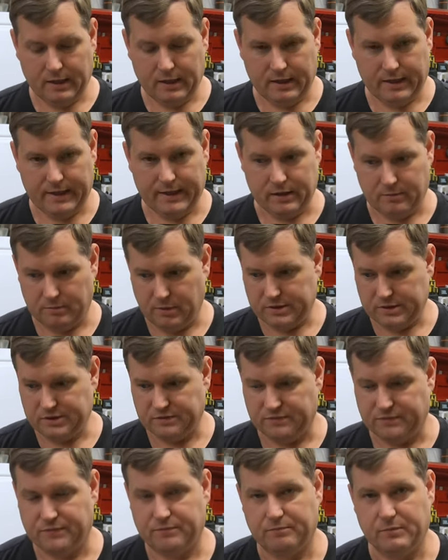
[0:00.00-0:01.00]
I had a bunch
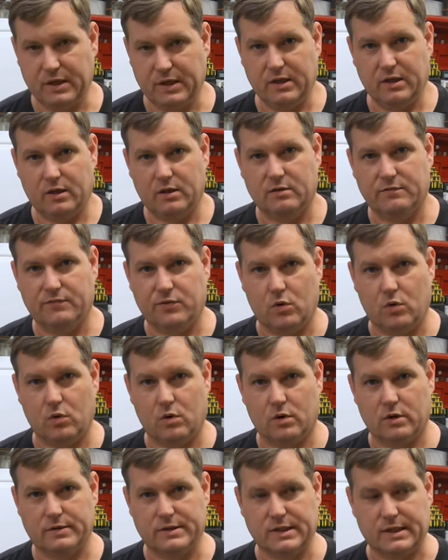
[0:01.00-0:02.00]
of meaty on the
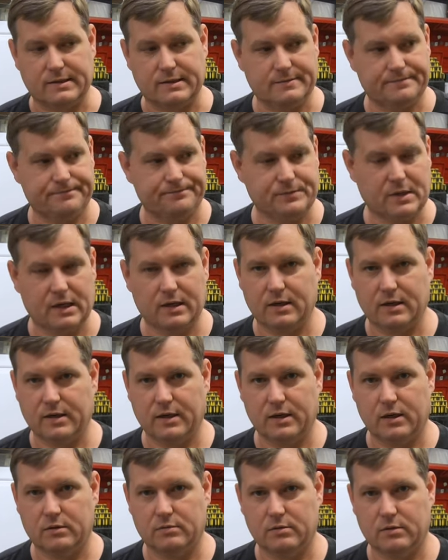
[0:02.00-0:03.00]
floor and it's like, oh
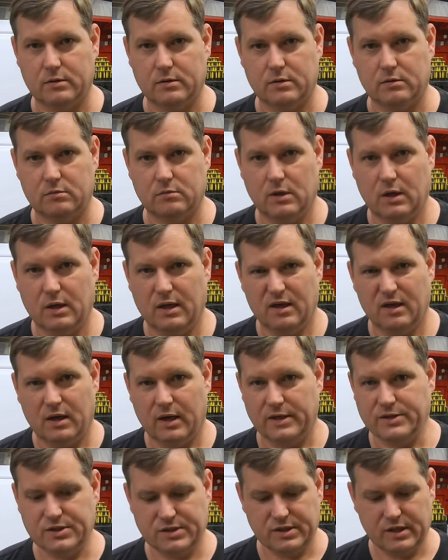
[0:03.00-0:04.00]
yeah, you know,
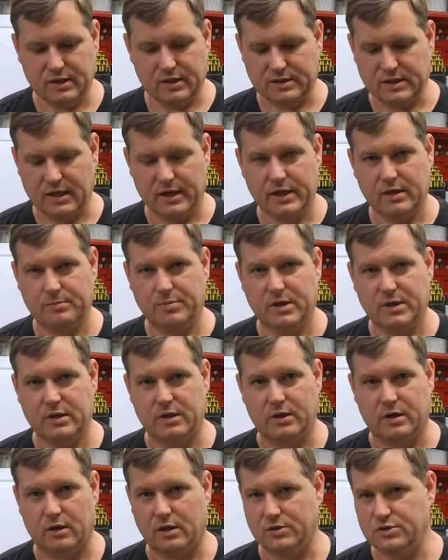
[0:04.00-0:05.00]
I just need a tiny bit
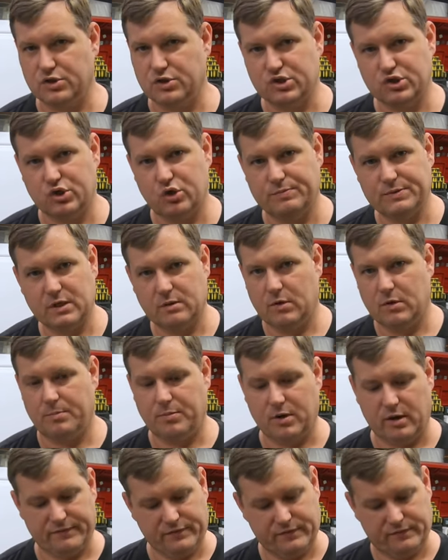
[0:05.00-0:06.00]
in here. I'll just scoop some
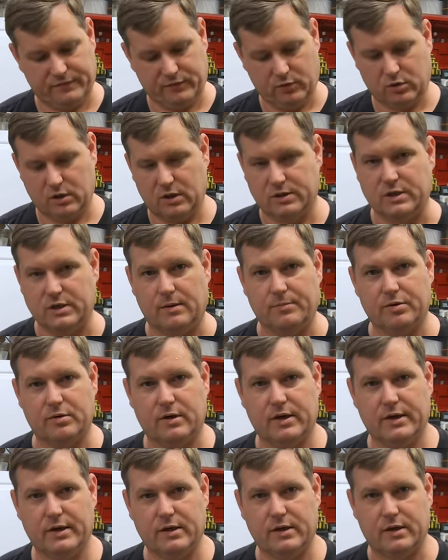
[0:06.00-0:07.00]
up off the floor and I'll dump it
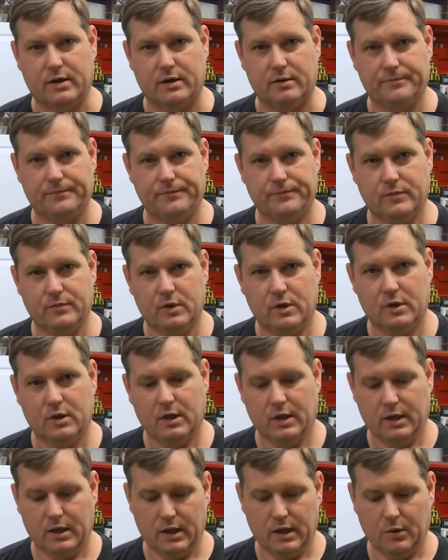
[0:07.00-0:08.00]
right in there.
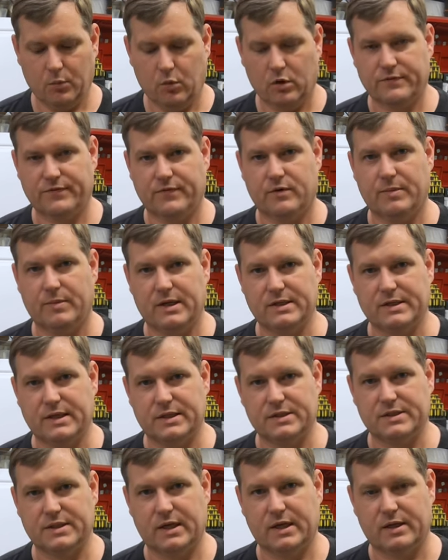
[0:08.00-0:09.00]
It worked for about
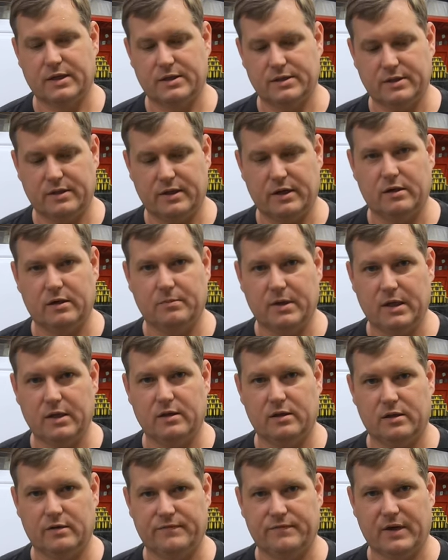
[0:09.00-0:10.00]
10 seconds and then
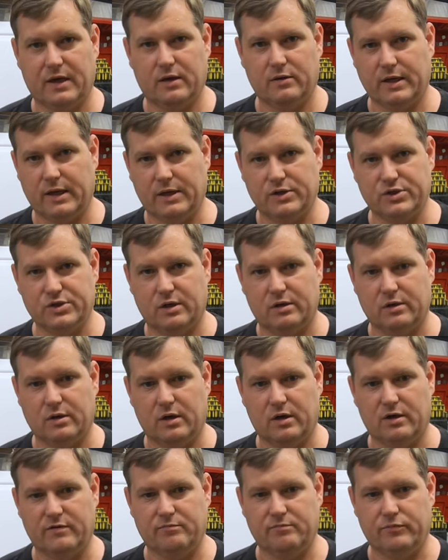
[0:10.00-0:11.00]
immediately found a chunk
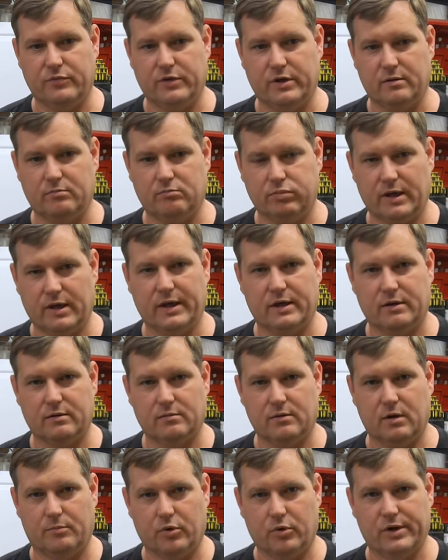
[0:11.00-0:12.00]
of the black
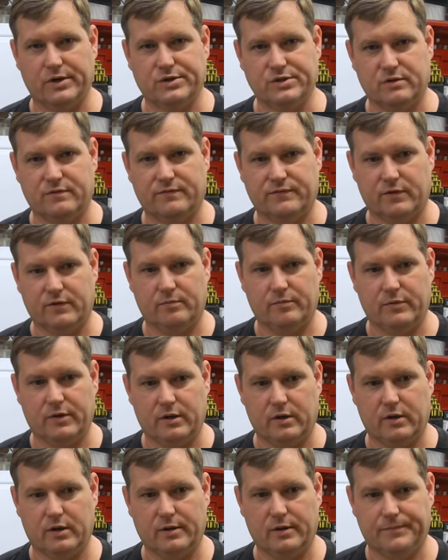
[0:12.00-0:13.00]
abrasive from
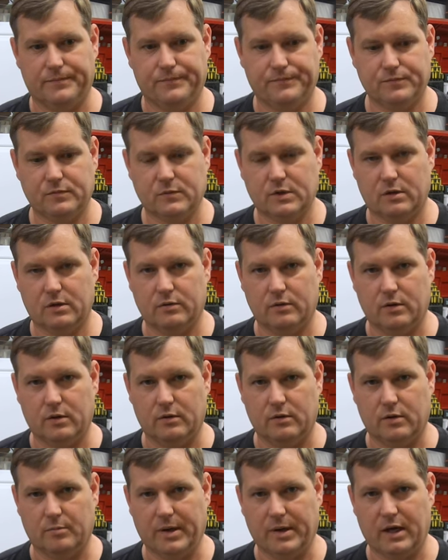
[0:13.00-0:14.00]
the, uh,
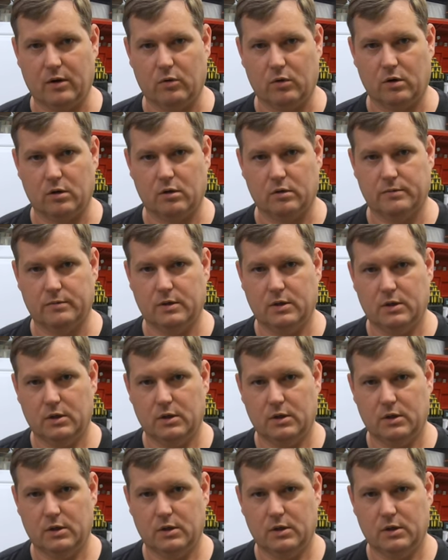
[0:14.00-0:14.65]
the, the Bauer